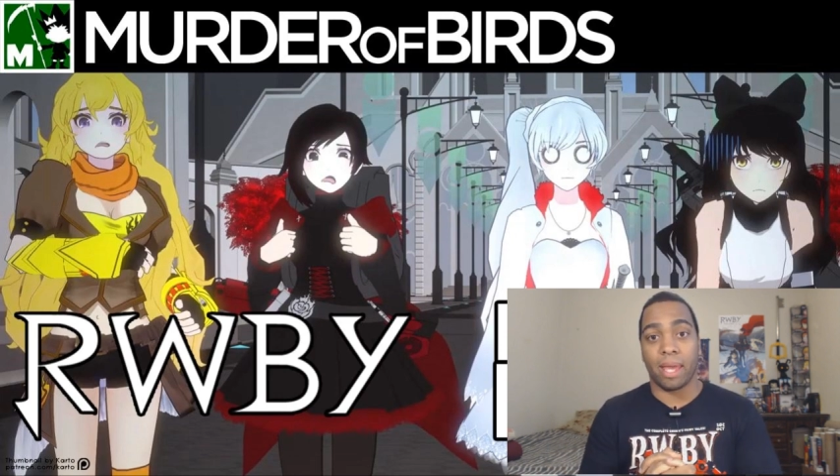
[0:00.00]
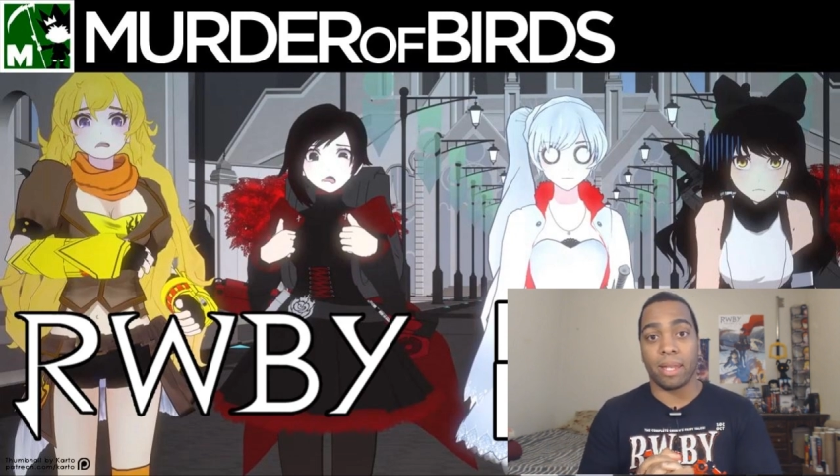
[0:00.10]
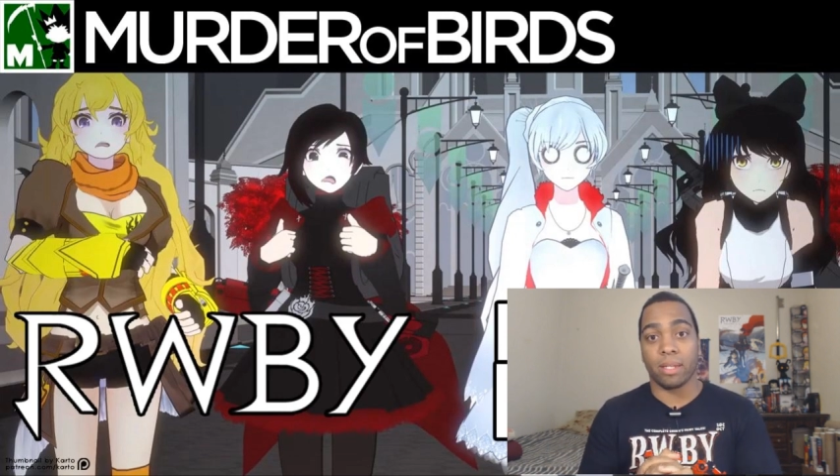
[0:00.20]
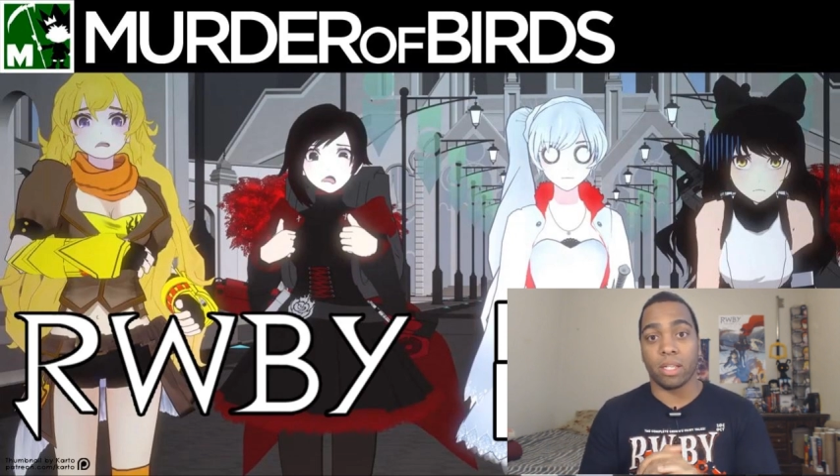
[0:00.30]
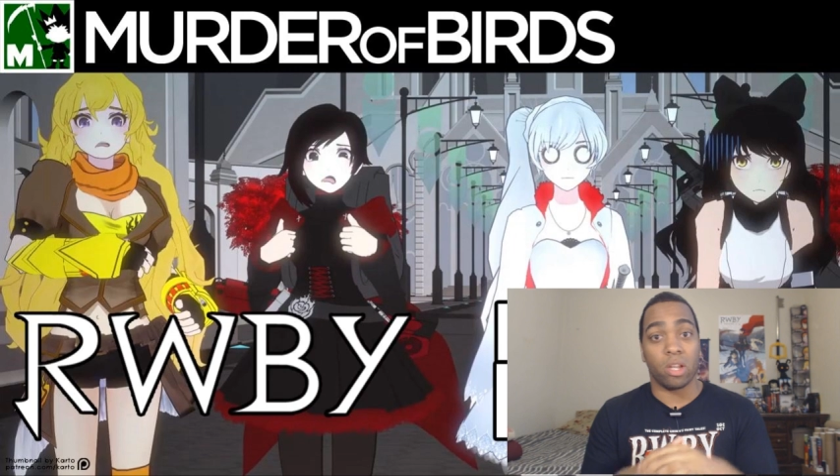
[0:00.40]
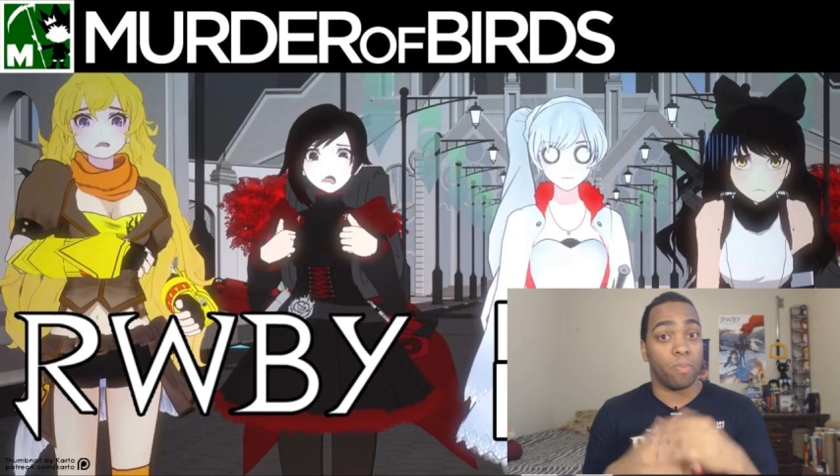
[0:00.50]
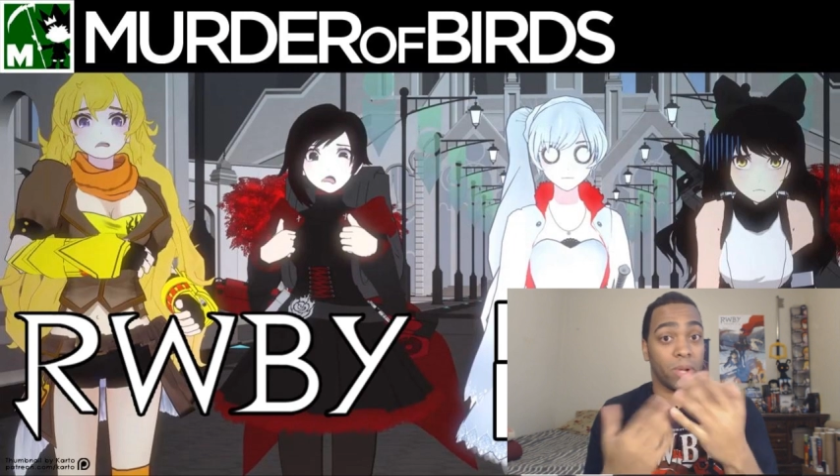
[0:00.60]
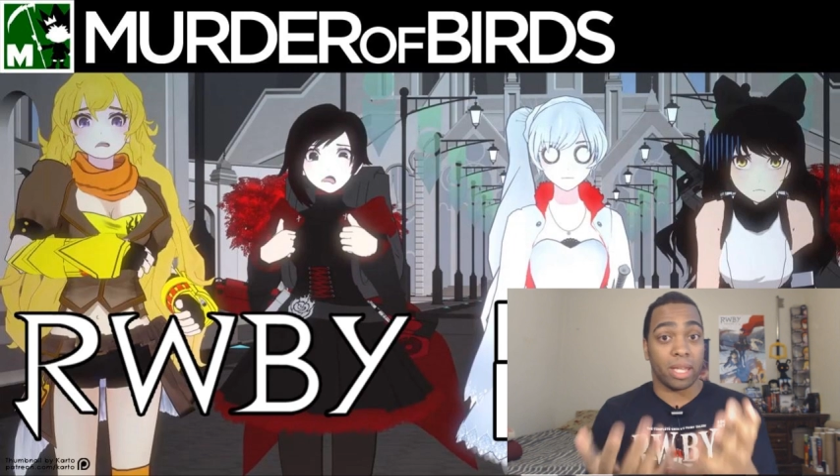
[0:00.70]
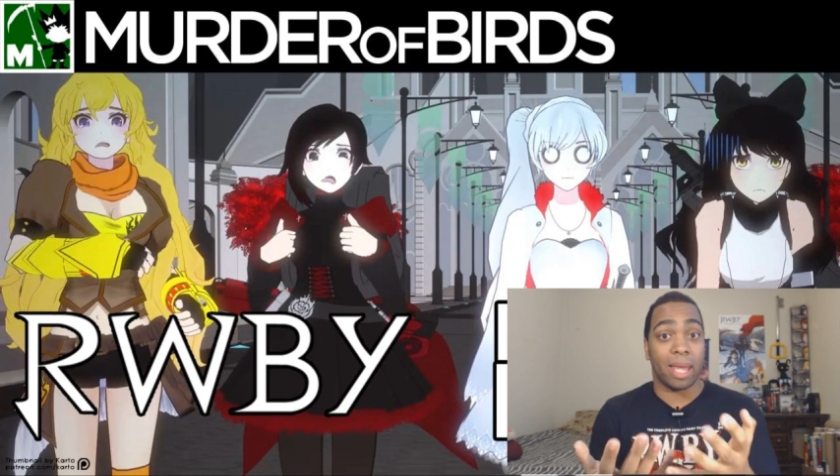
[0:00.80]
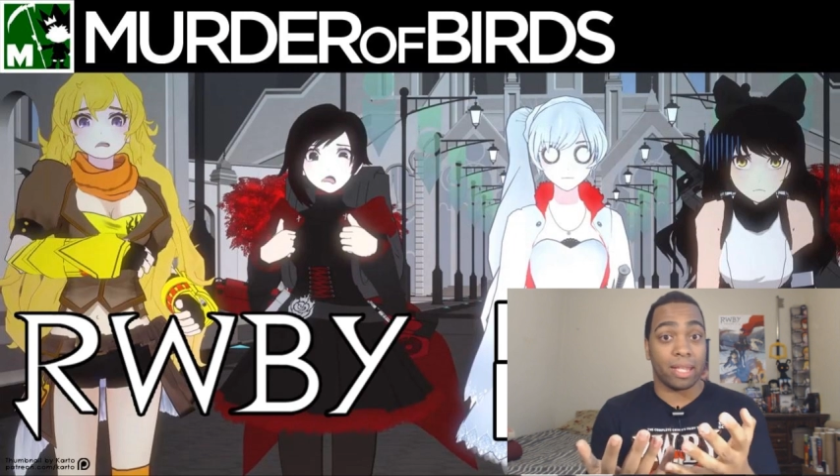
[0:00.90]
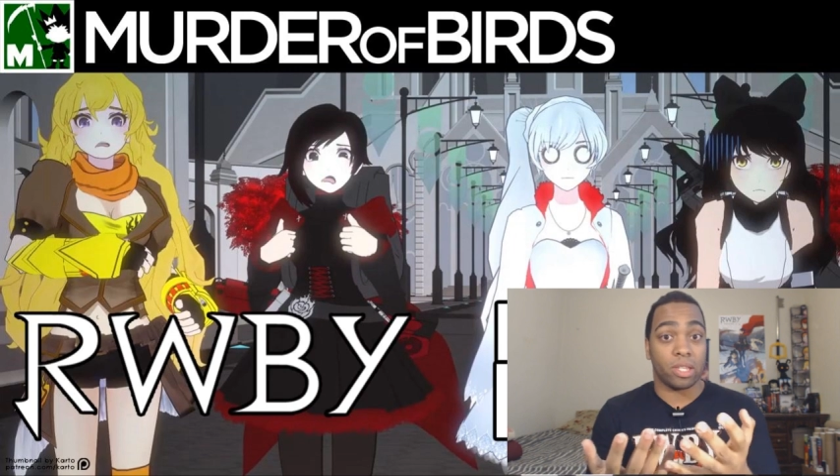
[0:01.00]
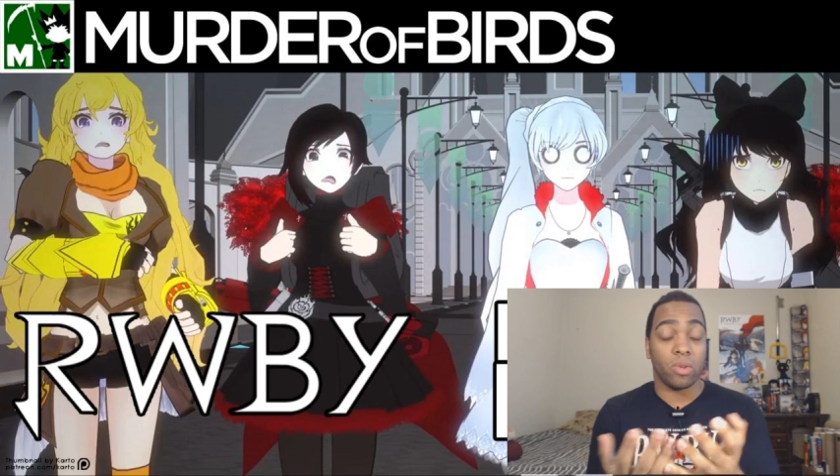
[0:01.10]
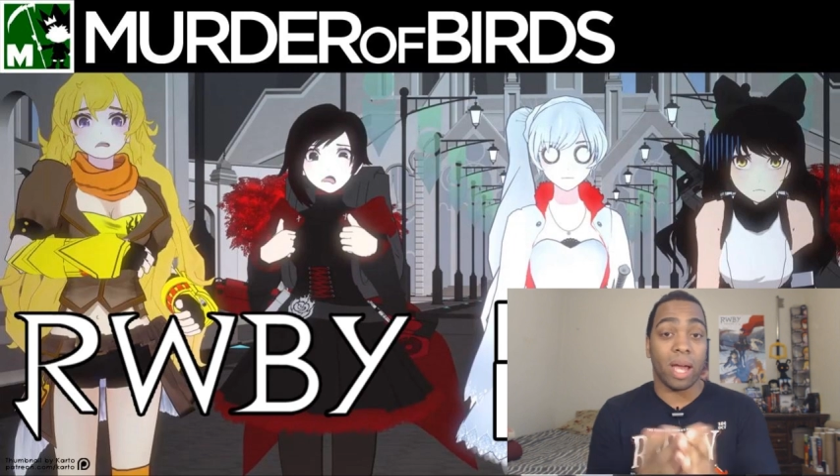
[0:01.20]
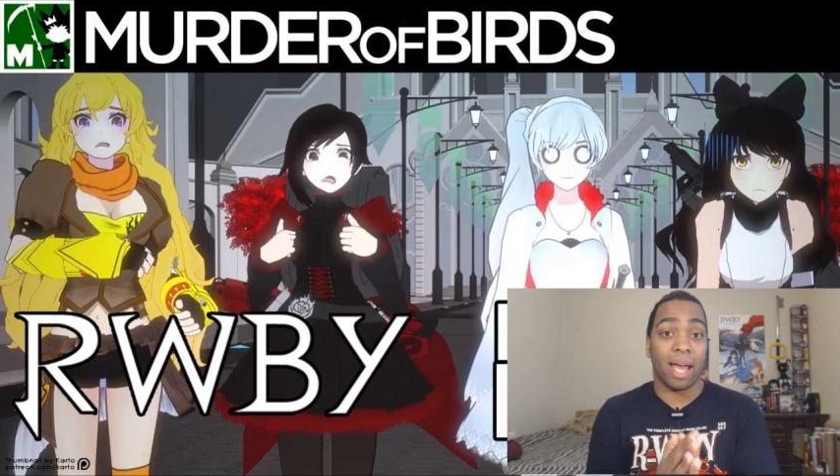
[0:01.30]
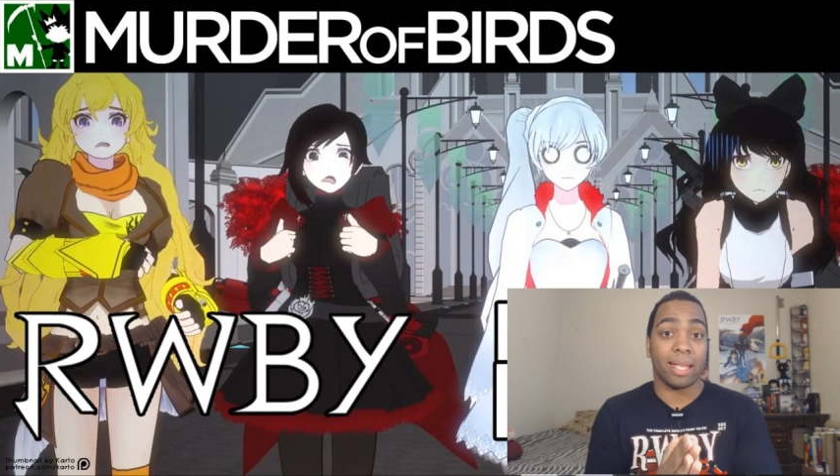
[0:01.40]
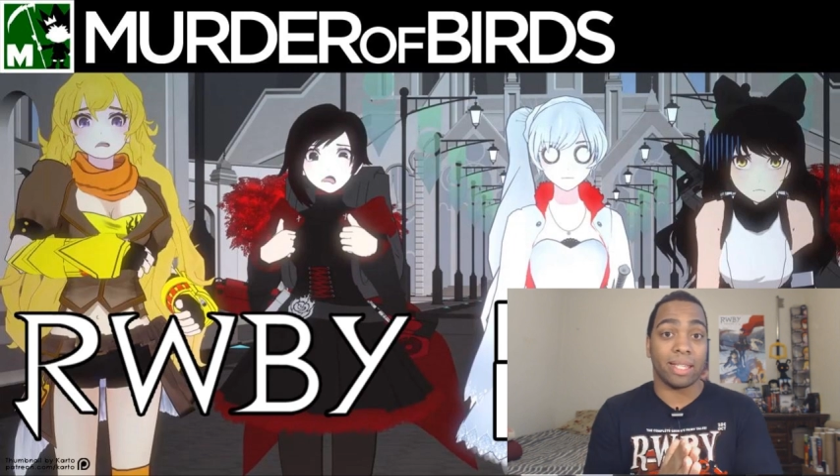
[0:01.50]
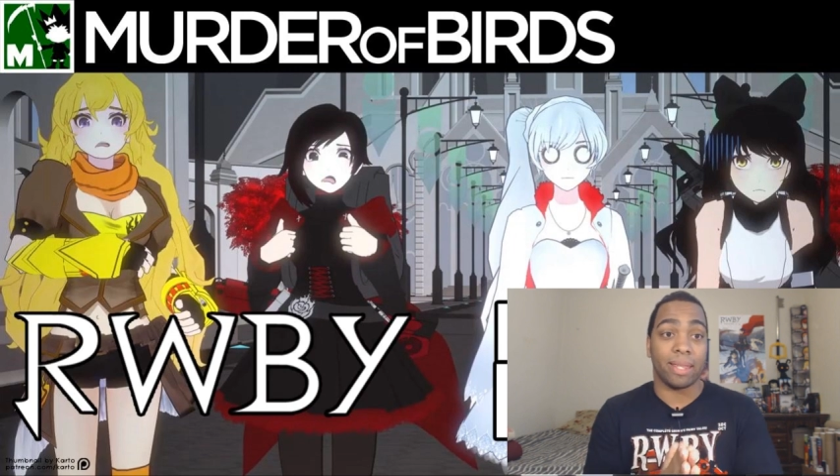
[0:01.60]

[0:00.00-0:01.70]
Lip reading: then, bringing that to you guys.